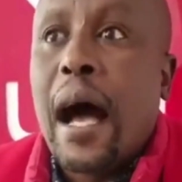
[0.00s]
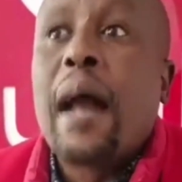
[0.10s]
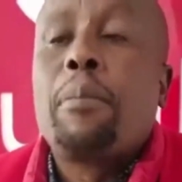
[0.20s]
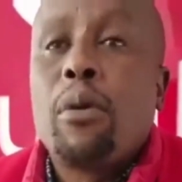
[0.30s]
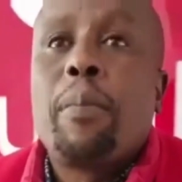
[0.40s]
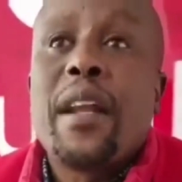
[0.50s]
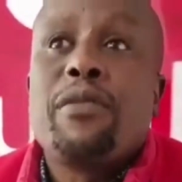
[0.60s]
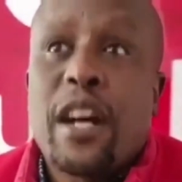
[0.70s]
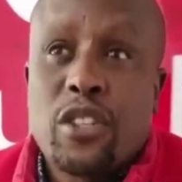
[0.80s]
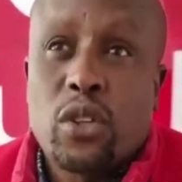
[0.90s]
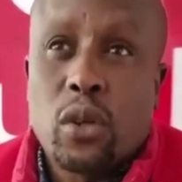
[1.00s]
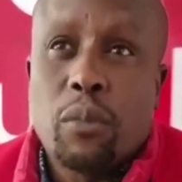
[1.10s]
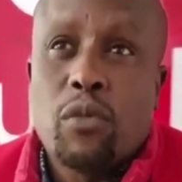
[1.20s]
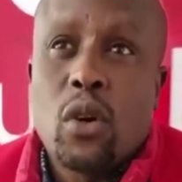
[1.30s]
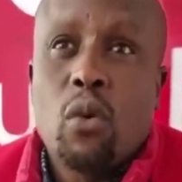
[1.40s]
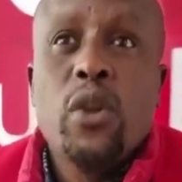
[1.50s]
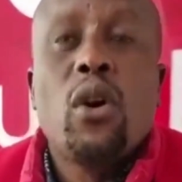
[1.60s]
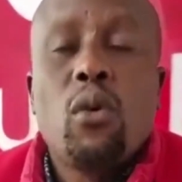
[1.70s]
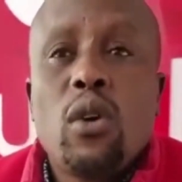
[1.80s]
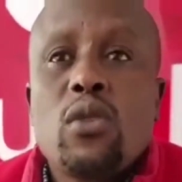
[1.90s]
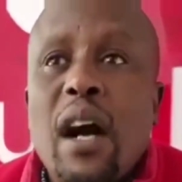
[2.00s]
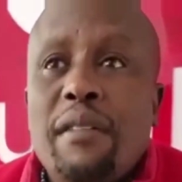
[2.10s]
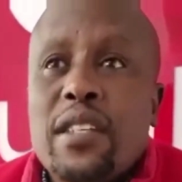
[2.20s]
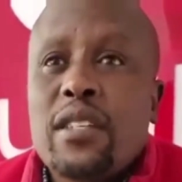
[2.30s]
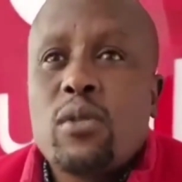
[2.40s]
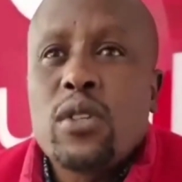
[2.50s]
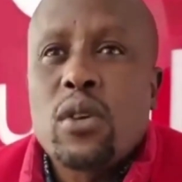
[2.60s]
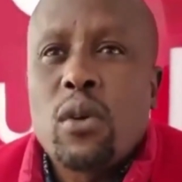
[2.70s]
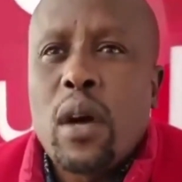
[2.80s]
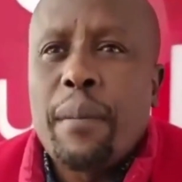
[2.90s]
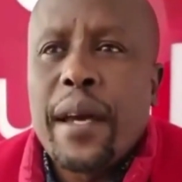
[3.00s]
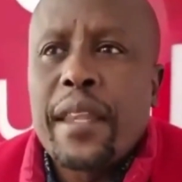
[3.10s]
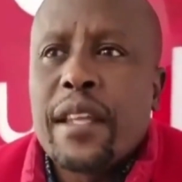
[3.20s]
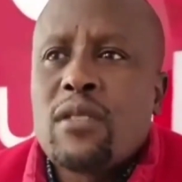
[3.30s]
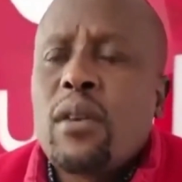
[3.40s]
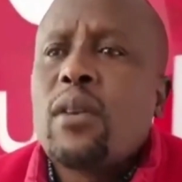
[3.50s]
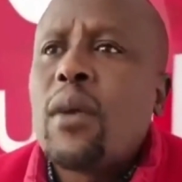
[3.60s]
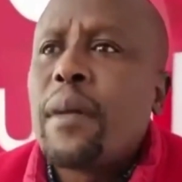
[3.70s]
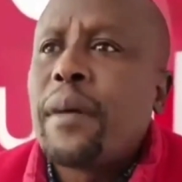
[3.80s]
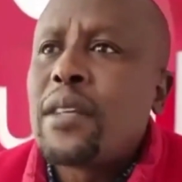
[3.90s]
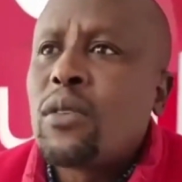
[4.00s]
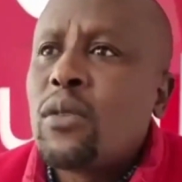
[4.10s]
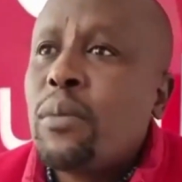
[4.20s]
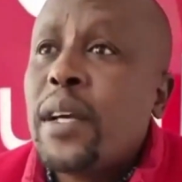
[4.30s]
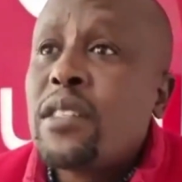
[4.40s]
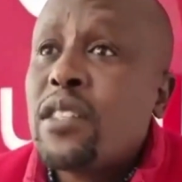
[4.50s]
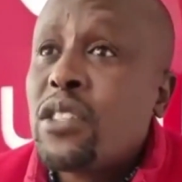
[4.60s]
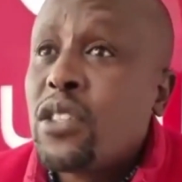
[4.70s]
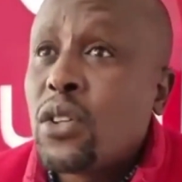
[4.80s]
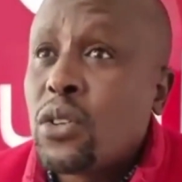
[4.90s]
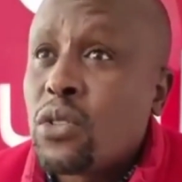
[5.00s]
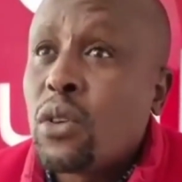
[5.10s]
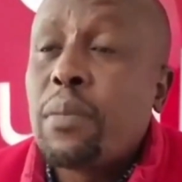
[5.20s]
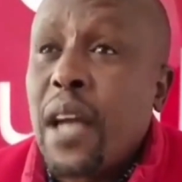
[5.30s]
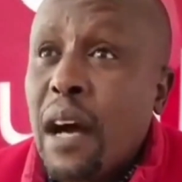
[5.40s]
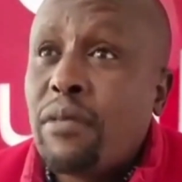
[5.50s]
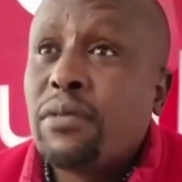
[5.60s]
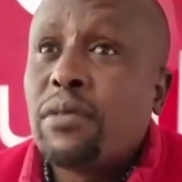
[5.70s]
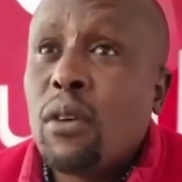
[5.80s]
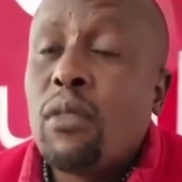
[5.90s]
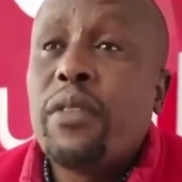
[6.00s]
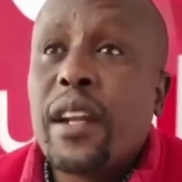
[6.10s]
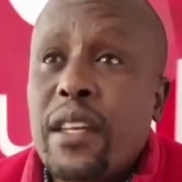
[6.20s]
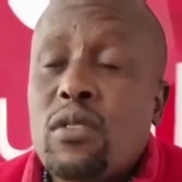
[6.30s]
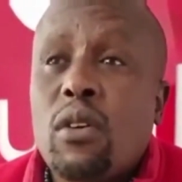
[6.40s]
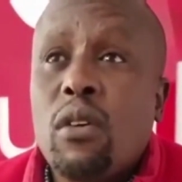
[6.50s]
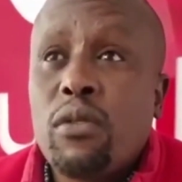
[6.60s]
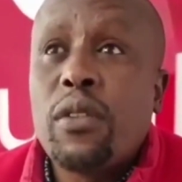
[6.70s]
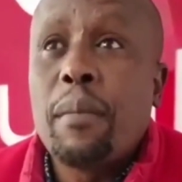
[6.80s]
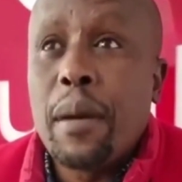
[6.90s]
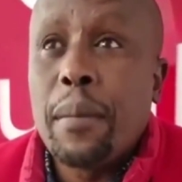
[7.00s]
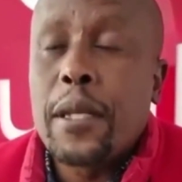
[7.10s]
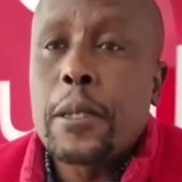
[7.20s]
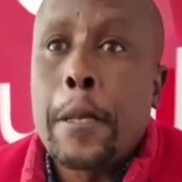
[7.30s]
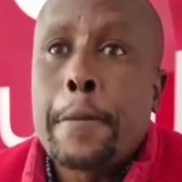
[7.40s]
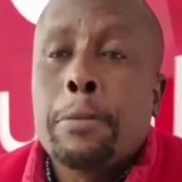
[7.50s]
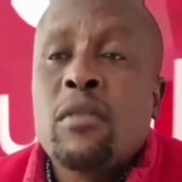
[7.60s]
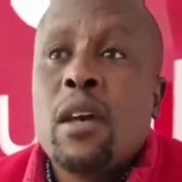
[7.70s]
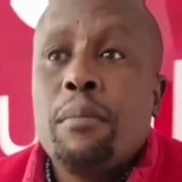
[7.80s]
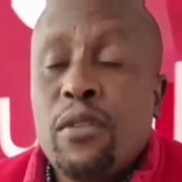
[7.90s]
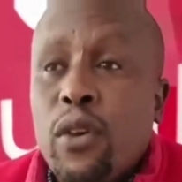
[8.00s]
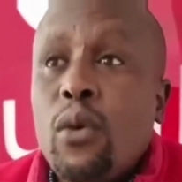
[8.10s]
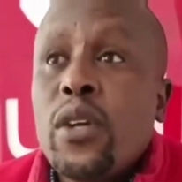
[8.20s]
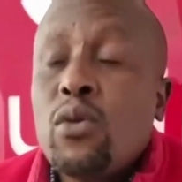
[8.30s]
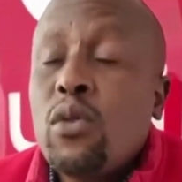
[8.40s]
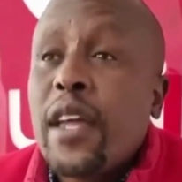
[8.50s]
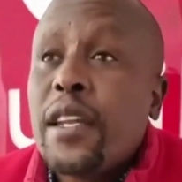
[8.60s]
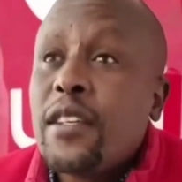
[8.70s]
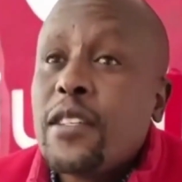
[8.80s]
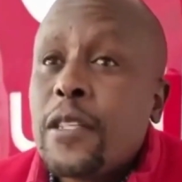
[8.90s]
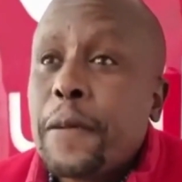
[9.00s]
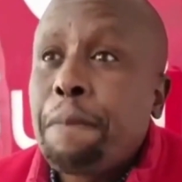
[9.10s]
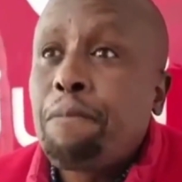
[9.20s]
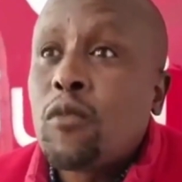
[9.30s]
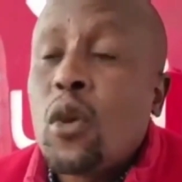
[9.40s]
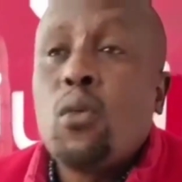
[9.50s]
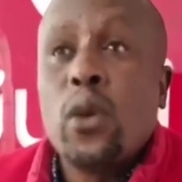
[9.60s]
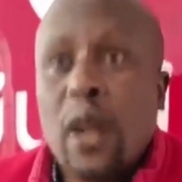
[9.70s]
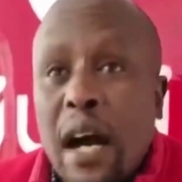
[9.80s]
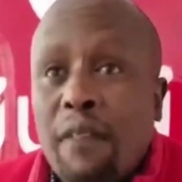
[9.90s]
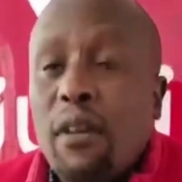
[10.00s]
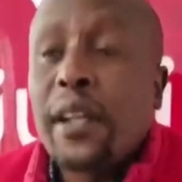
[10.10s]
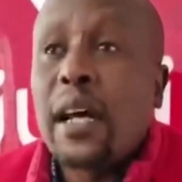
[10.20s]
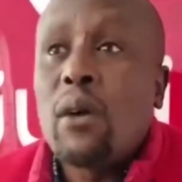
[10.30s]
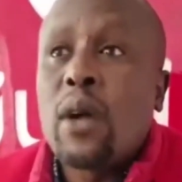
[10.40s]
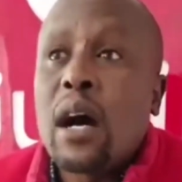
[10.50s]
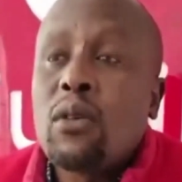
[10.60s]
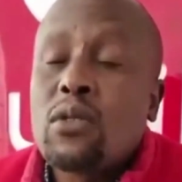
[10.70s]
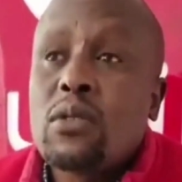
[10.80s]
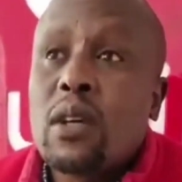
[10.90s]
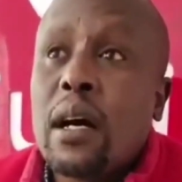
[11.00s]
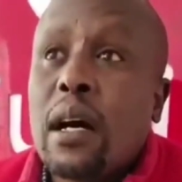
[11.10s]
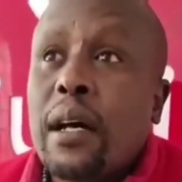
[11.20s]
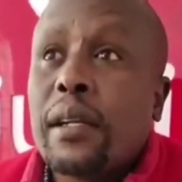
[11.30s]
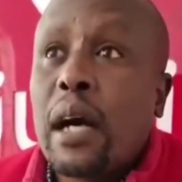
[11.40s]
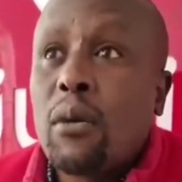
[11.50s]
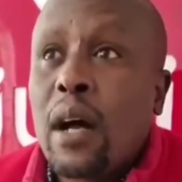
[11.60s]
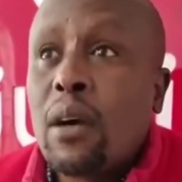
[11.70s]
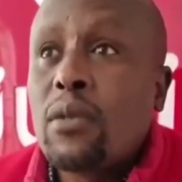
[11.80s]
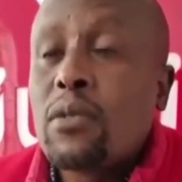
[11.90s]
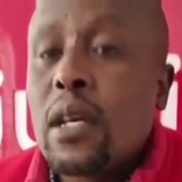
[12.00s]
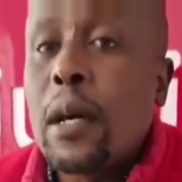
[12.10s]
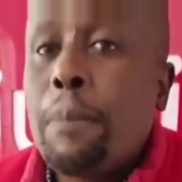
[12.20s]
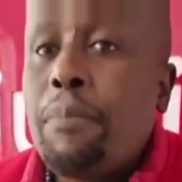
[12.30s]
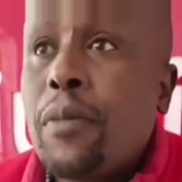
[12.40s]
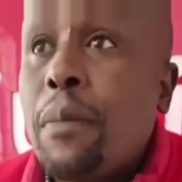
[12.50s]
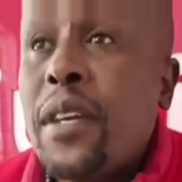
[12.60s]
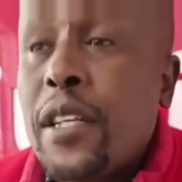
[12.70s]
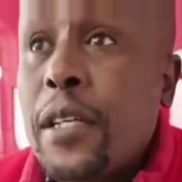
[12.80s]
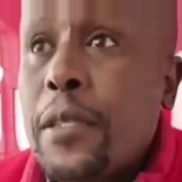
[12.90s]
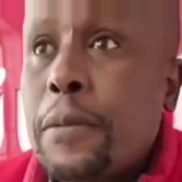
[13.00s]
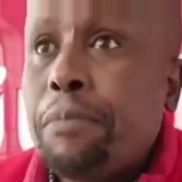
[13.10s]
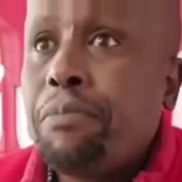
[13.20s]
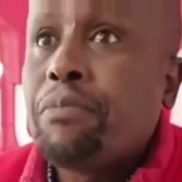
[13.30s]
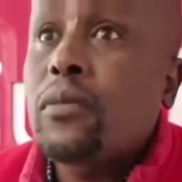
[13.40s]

are properly functional. We don't want to have a situation whereby there is only one person who makes decisions on behalf of the rest of the members. Before we do the NDC, we'll have our town hall meetings,